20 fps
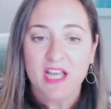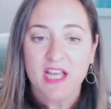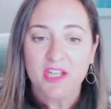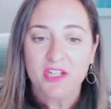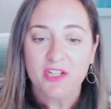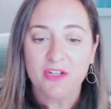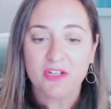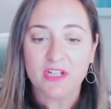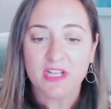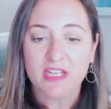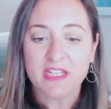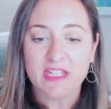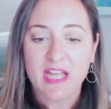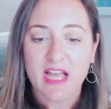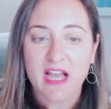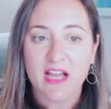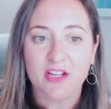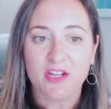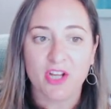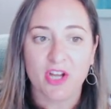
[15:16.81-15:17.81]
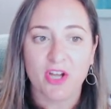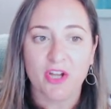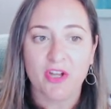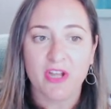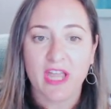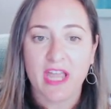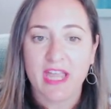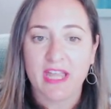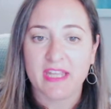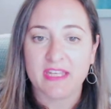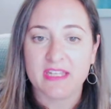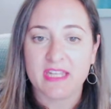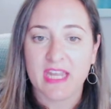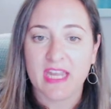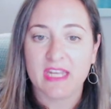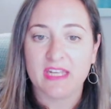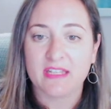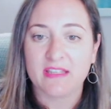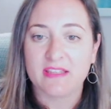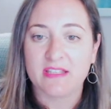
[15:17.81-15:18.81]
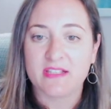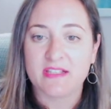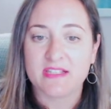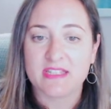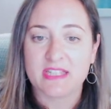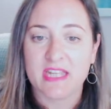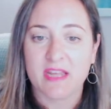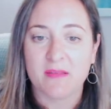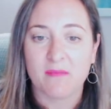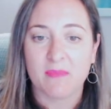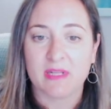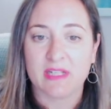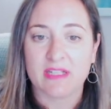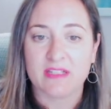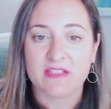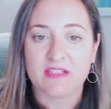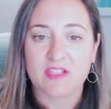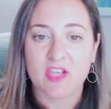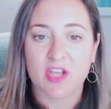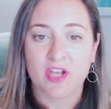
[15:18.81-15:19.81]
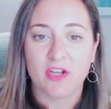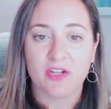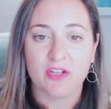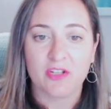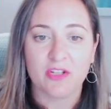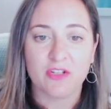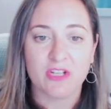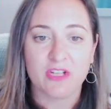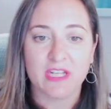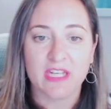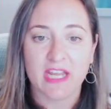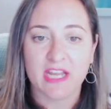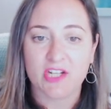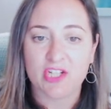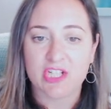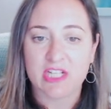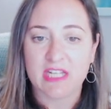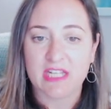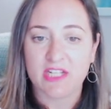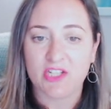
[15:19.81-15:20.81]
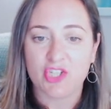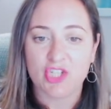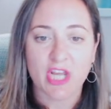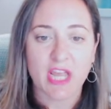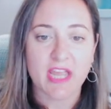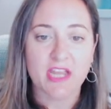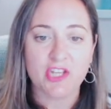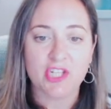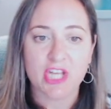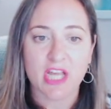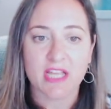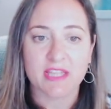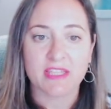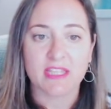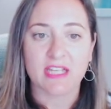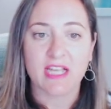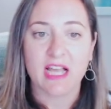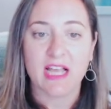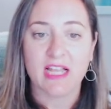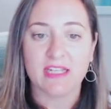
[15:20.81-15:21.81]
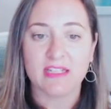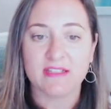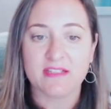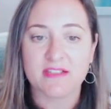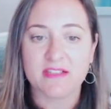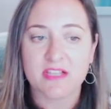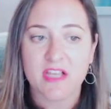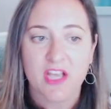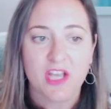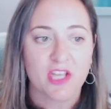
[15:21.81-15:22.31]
You can now go and edit this template. So you can actually change out the colors.